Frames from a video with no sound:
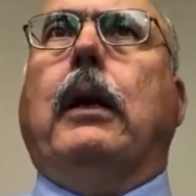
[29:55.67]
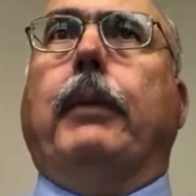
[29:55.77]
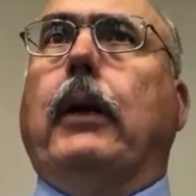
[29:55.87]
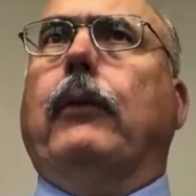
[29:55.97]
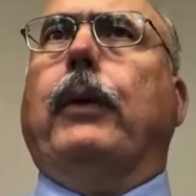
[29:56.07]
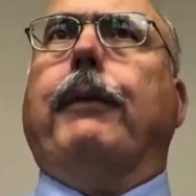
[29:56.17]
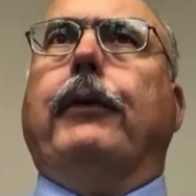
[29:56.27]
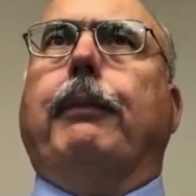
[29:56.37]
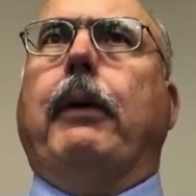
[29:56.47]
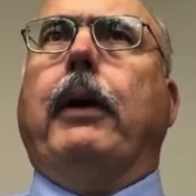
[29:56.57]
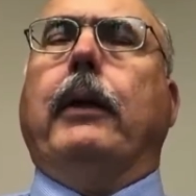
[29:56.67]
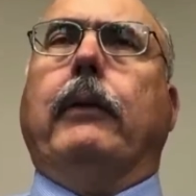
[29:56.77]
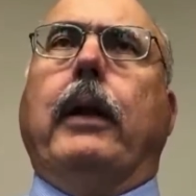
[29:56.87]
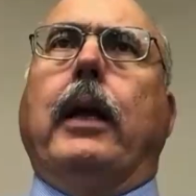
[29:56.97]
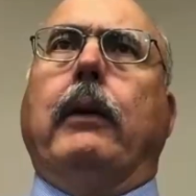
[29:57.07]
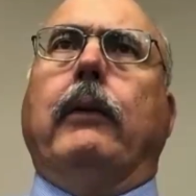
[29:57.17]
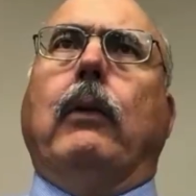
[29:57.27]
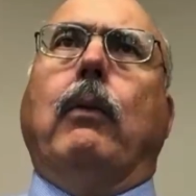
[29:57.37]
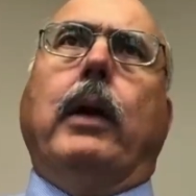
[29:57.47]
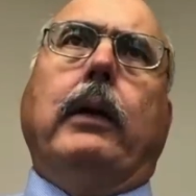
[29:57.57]
because we have experience in that. And
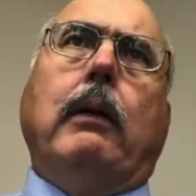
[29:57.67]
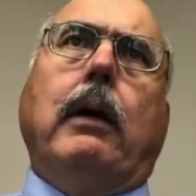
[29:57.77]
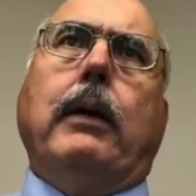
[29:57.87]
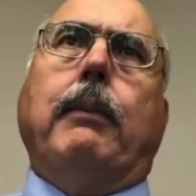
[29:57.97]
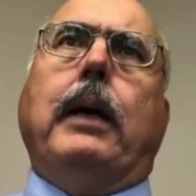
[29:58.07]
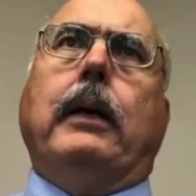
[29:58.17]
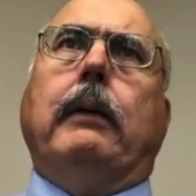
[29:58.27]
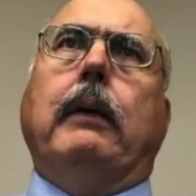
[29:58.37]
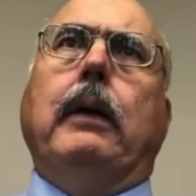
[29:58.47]
so when I talk about